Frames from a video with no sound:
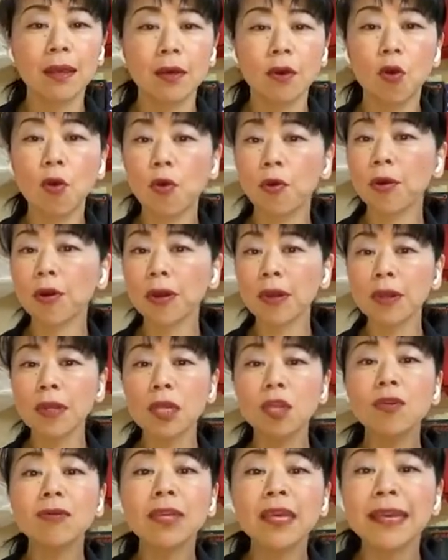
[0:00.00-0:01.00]
Or
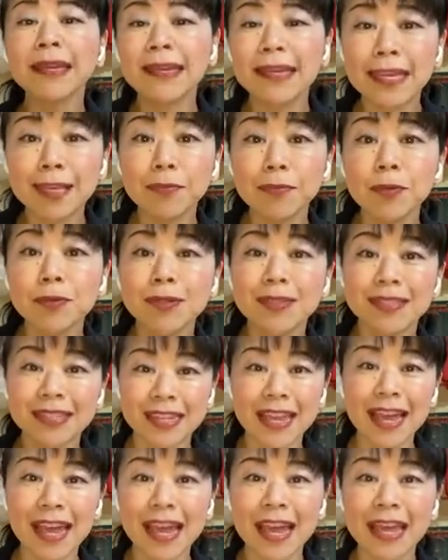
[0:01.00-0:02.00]
you can even
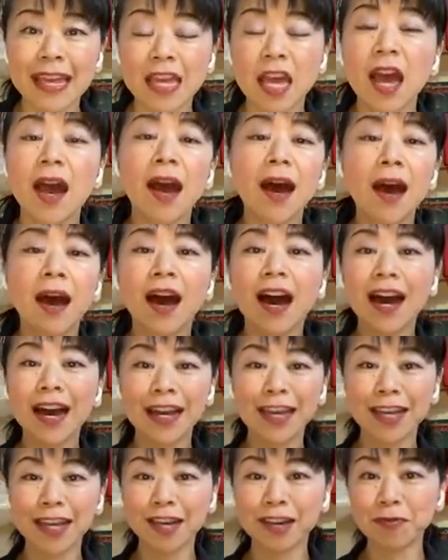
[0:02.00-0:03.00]
say,
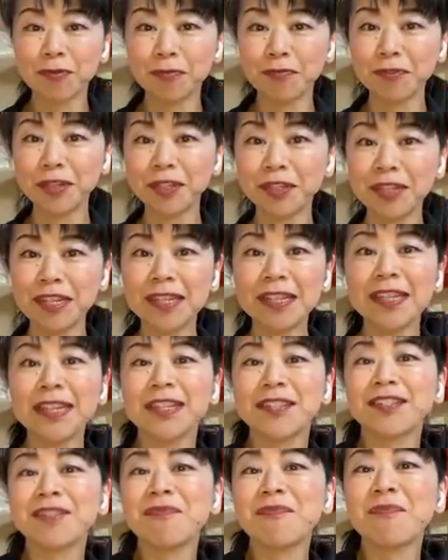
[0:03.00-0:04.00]
I am a
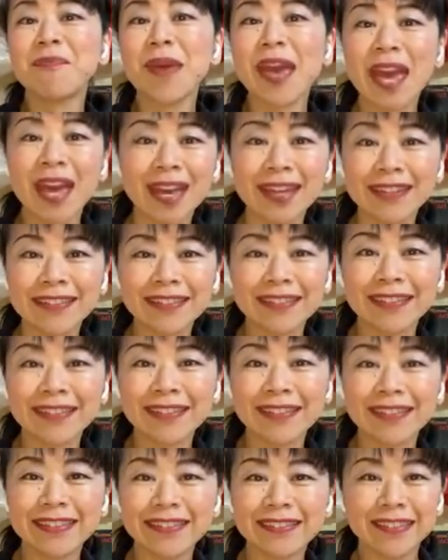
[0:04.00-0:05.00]
resilient man,
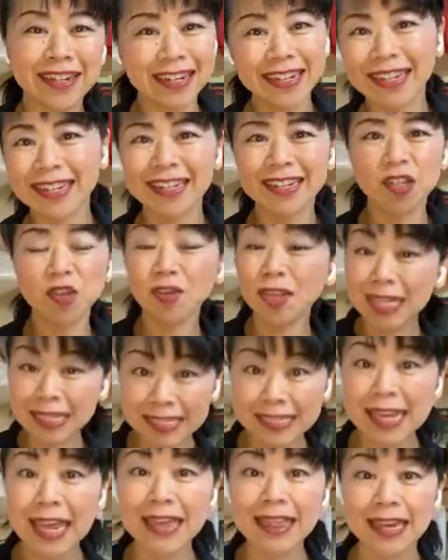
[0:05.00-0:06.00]
right? You can
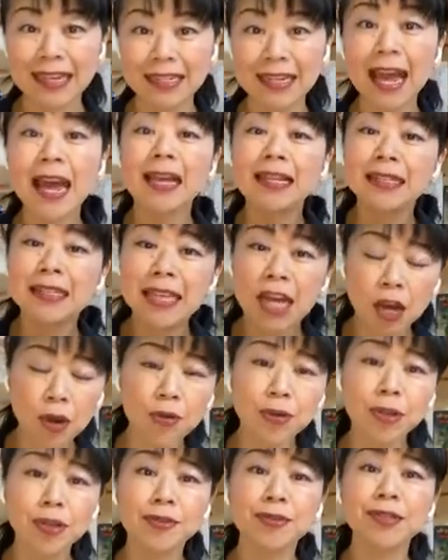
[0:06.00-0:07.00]
say that.
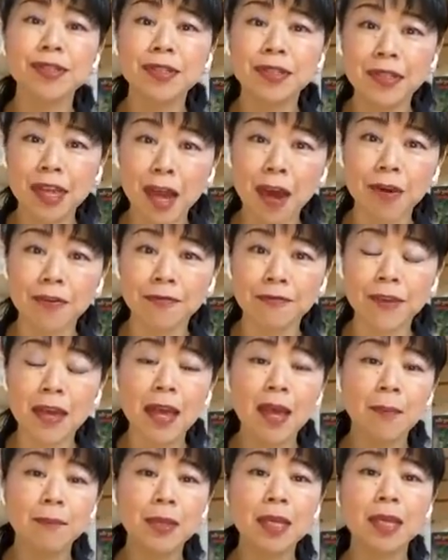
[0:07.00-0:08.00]
Tell yourself,
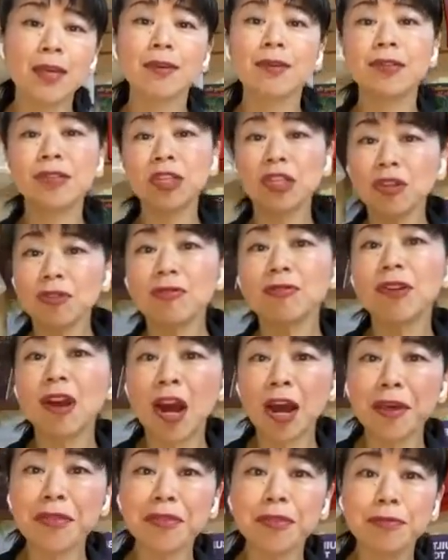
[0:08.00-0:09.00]
because you've
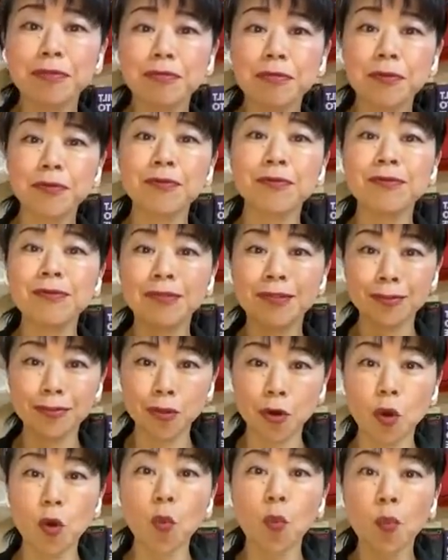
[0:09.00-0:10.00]
gone through
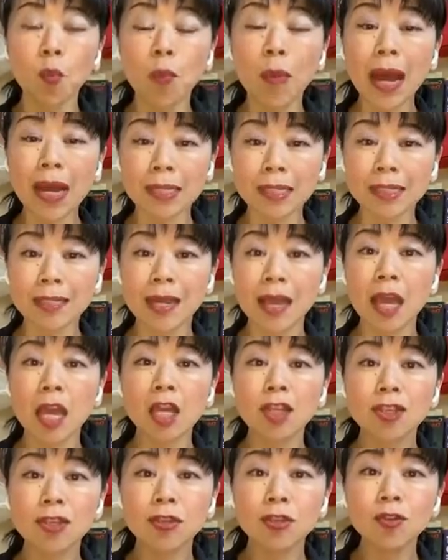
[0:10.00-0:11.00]
so much.
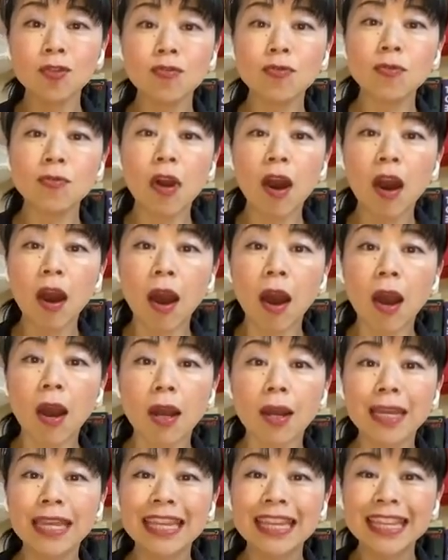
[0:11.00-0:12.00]
You
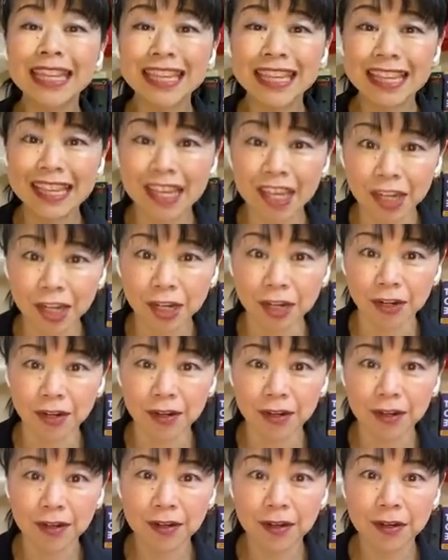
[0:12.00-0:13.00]
are here,
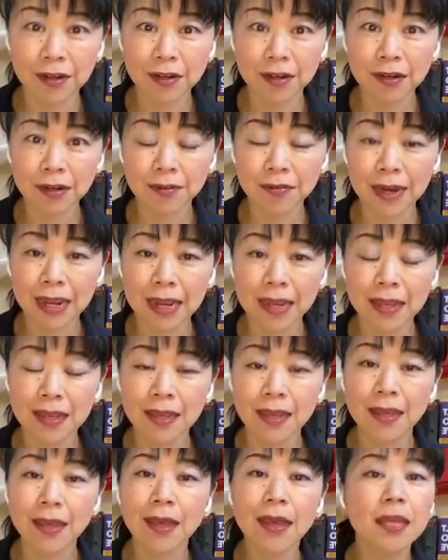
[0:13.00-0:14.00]

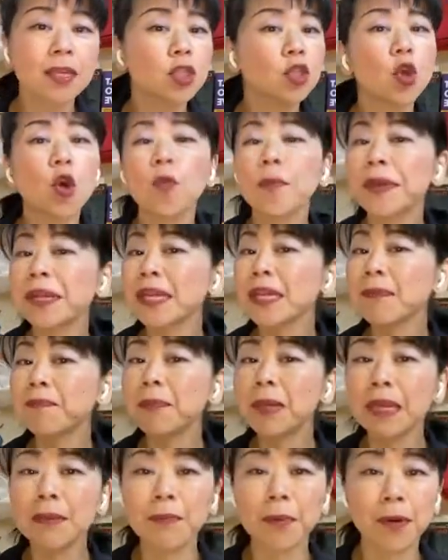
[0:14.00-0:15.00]
right? So many
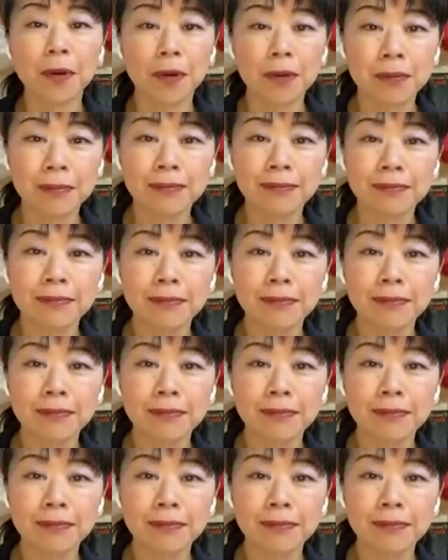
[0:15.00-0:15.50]
people